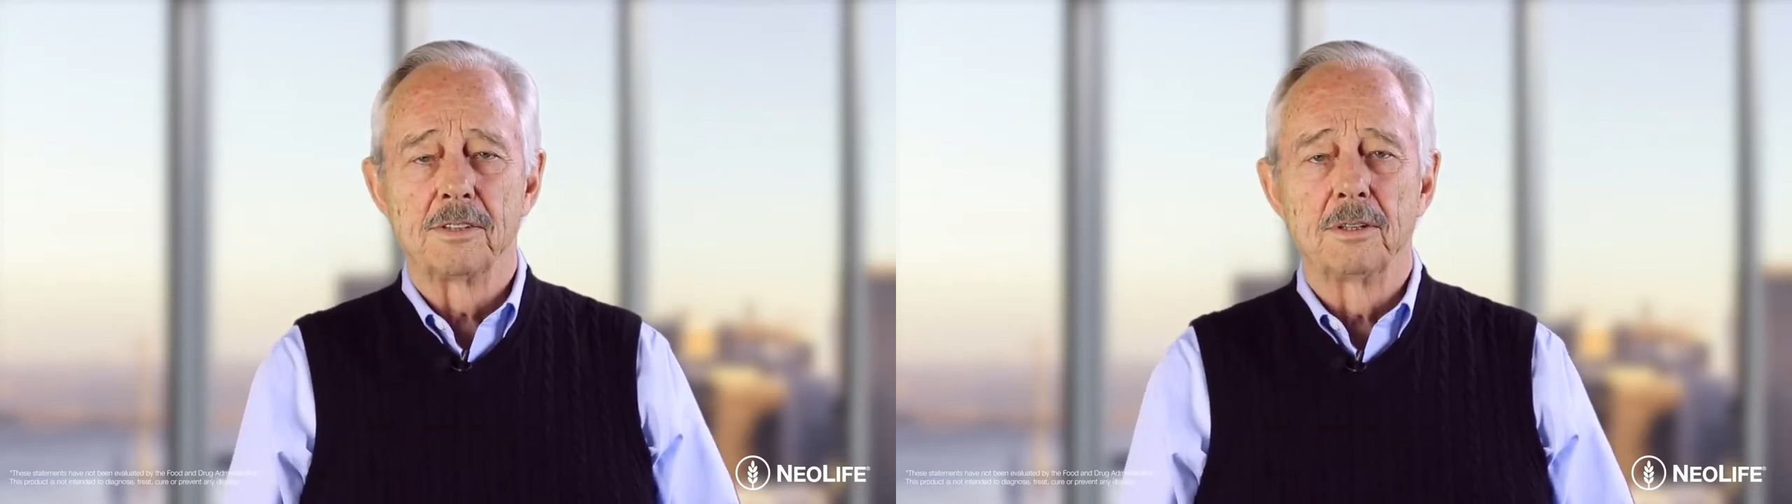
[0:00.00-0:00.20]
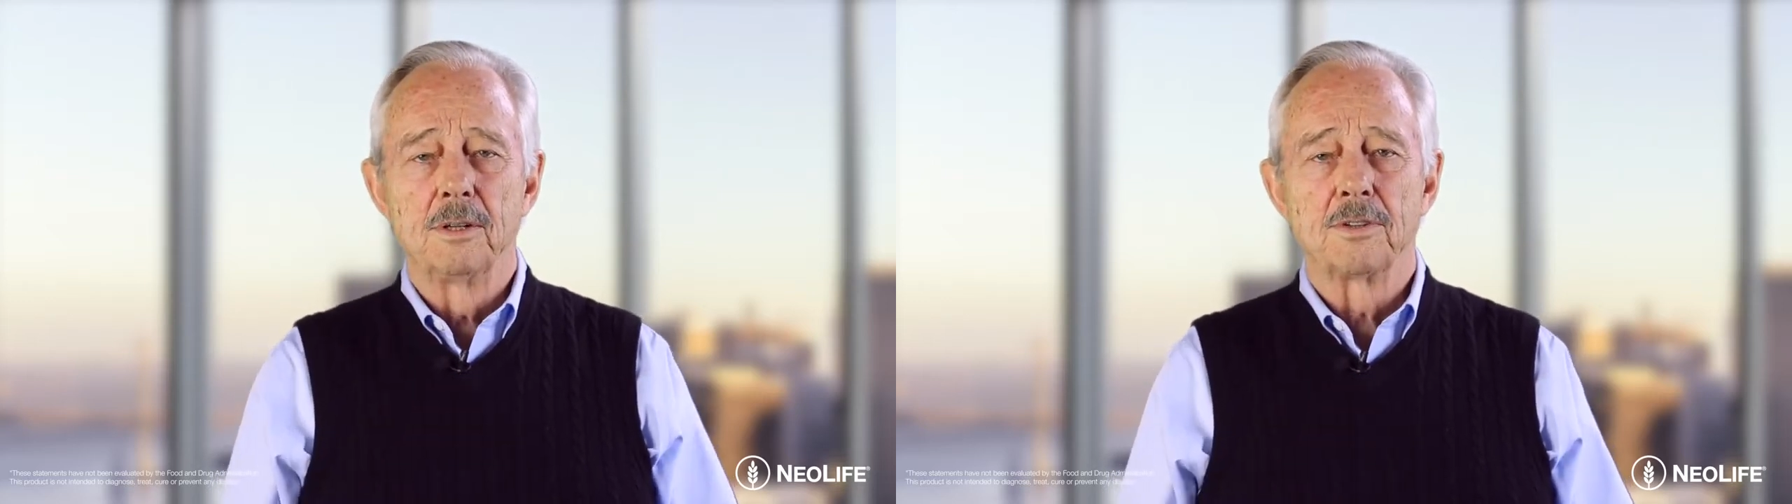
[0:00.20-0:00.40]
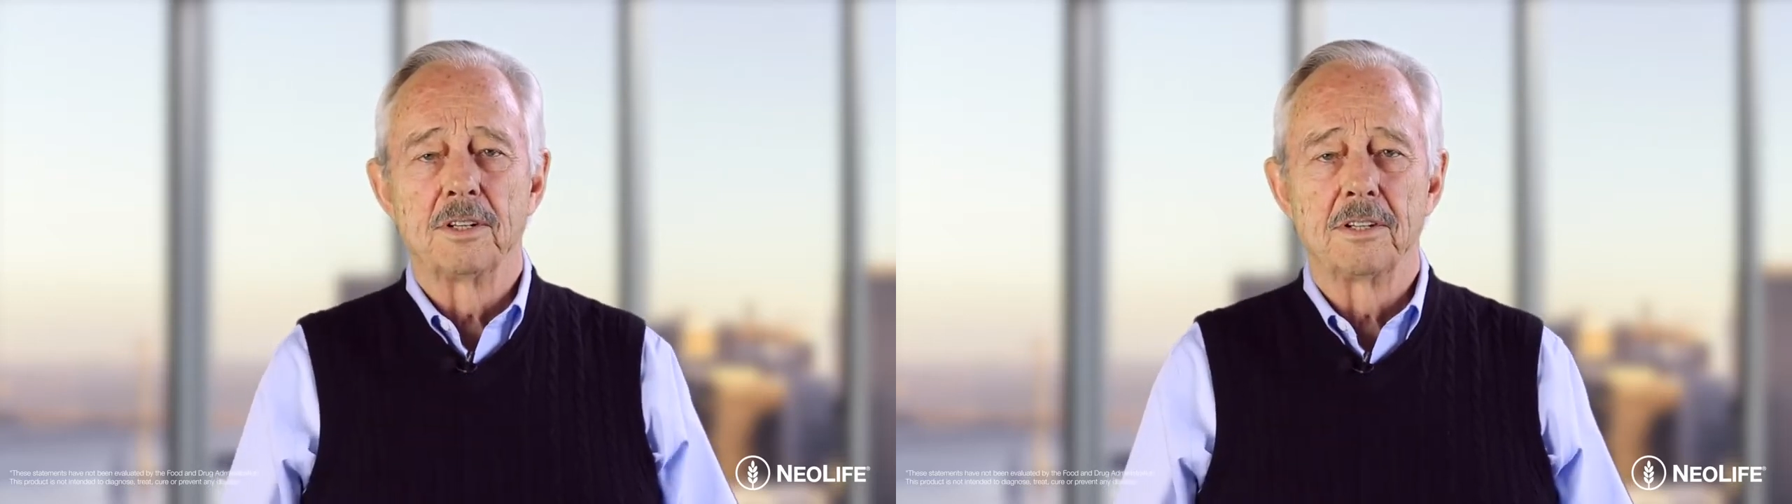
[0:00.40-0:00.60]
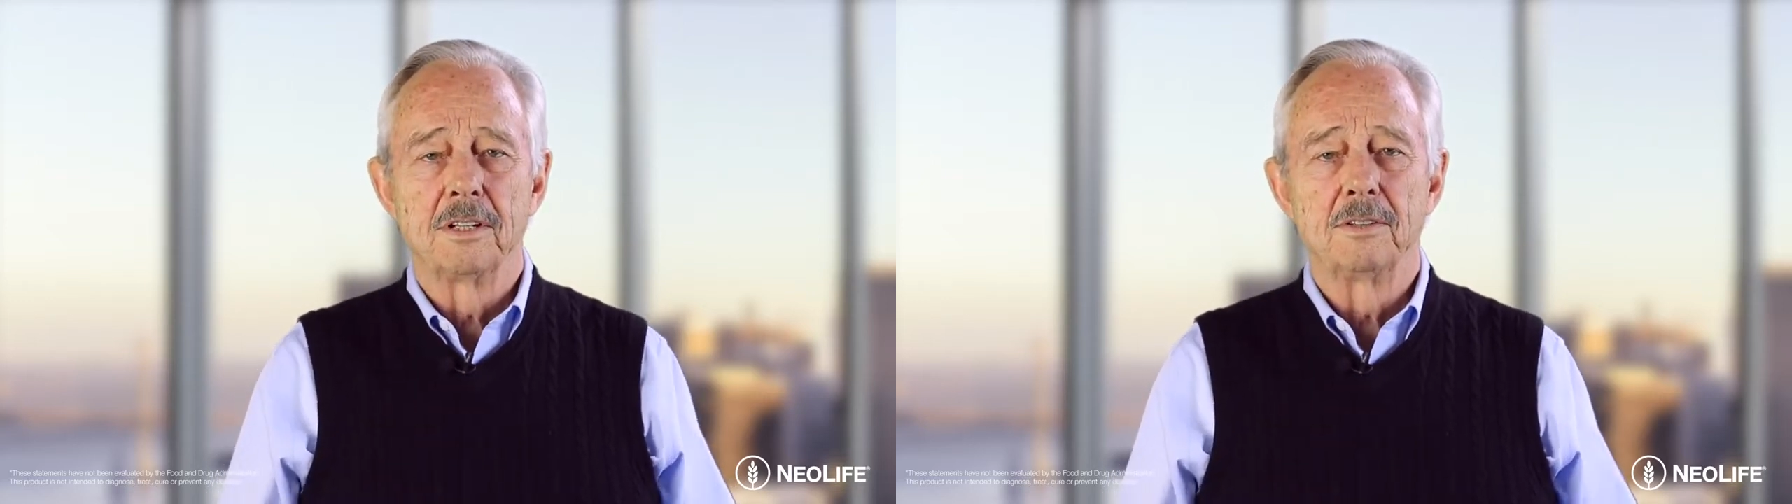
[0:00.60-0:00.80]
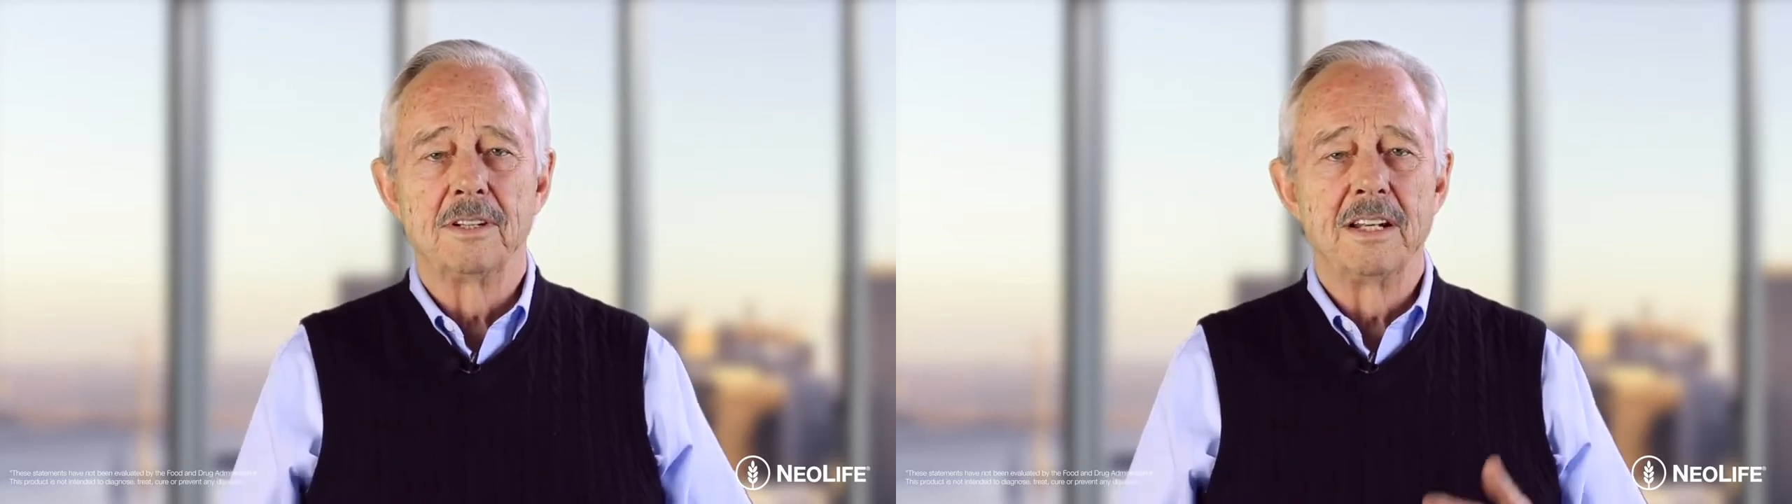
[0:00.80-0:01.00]

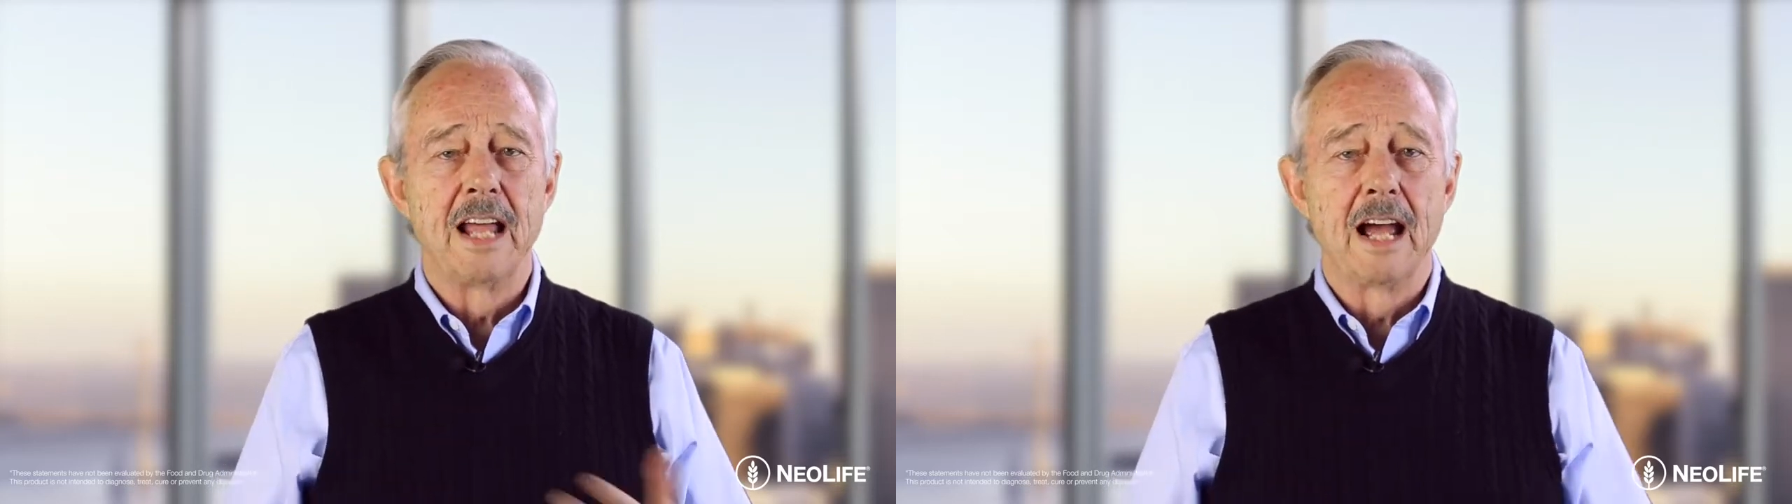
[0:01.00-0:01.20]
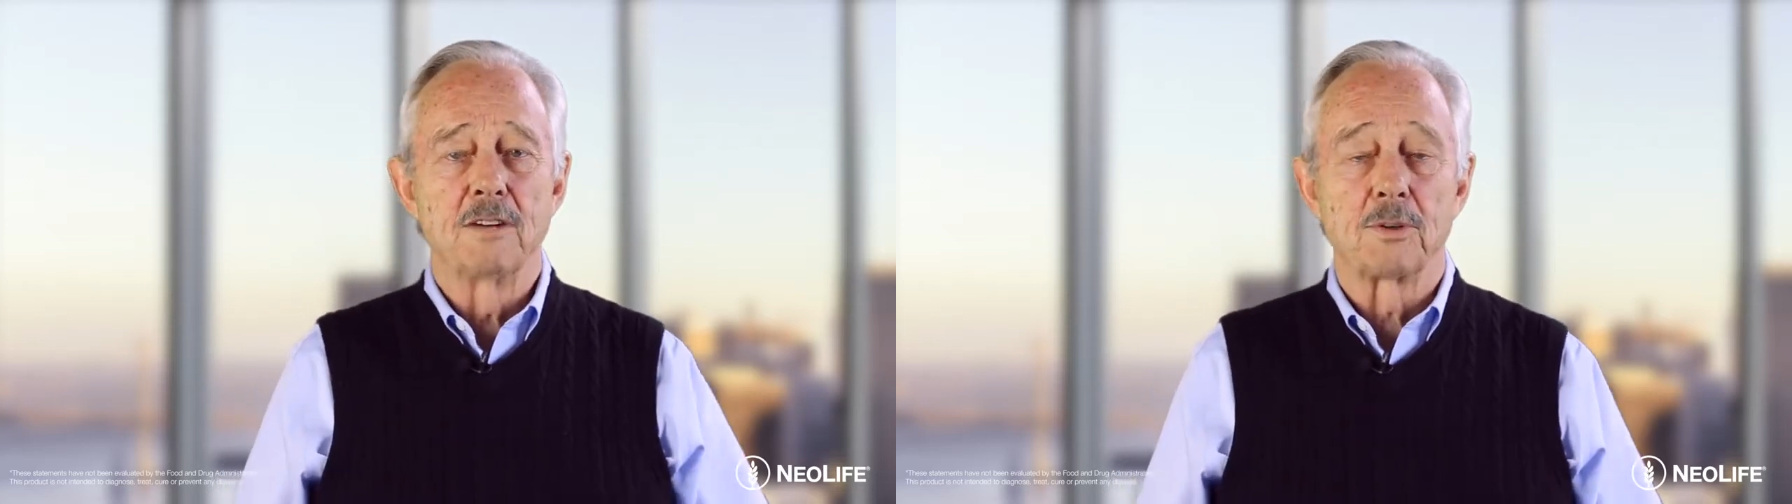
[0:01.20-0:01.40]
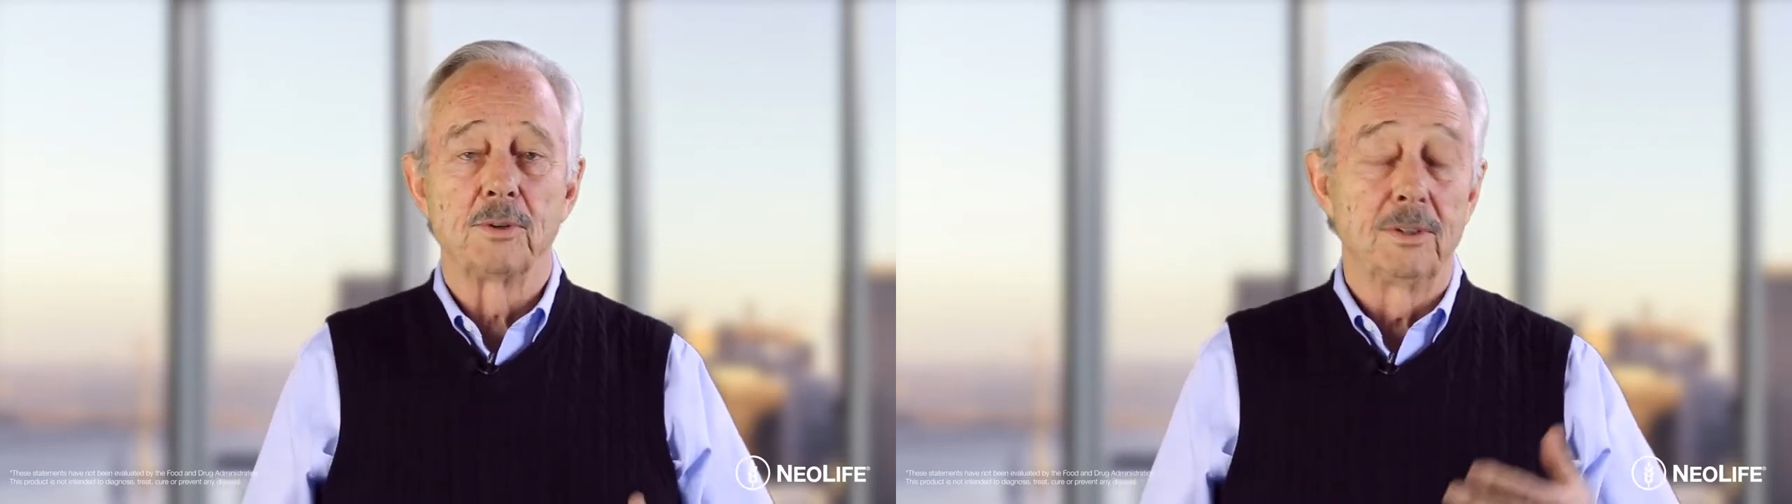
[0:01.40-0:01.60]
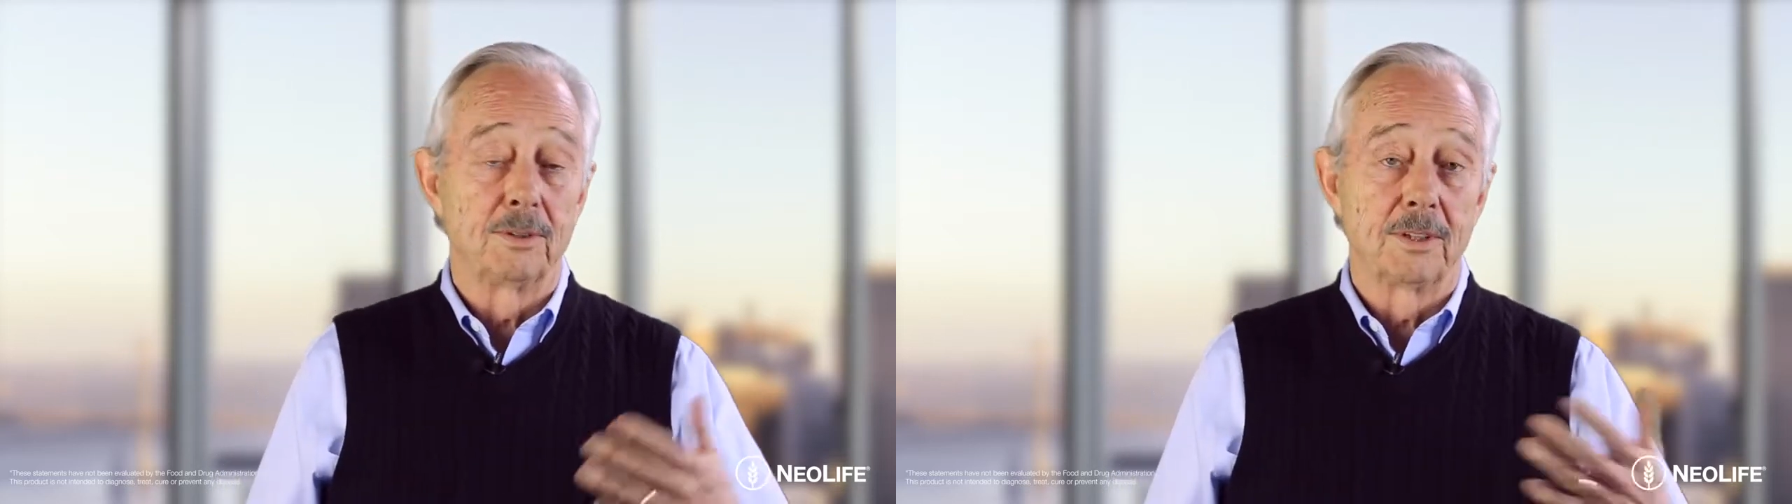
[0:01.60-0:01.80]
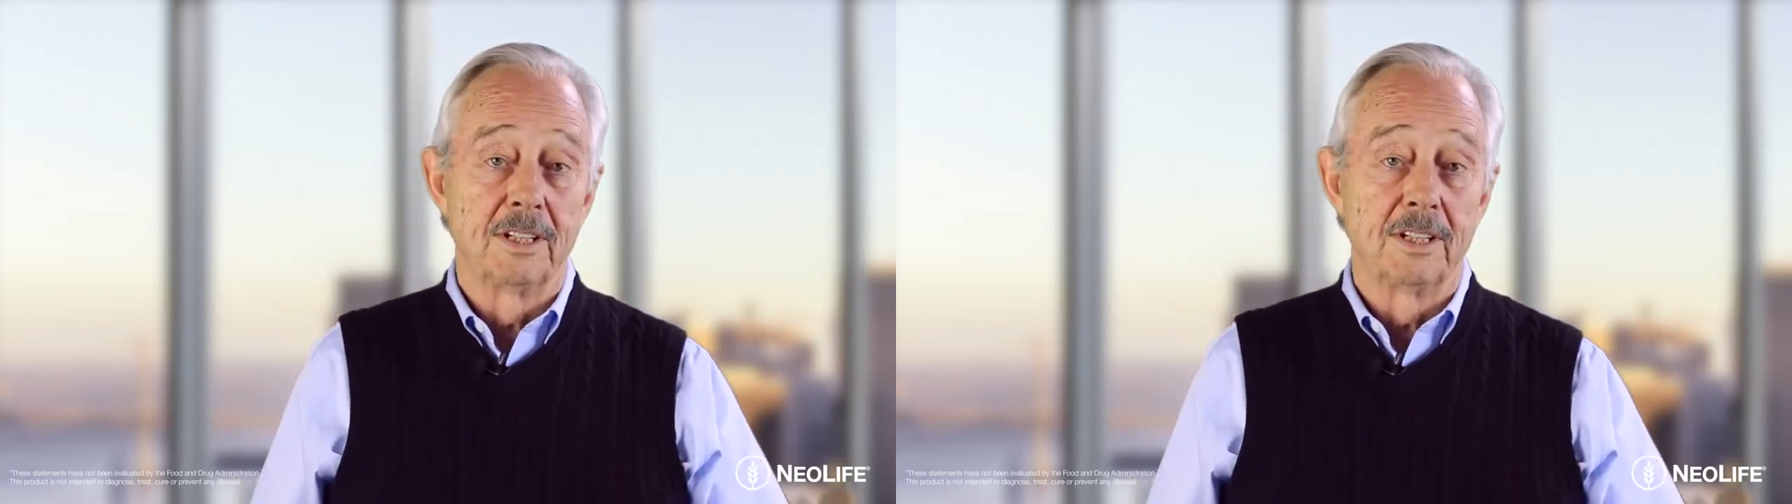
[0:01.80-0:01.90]
solution to natural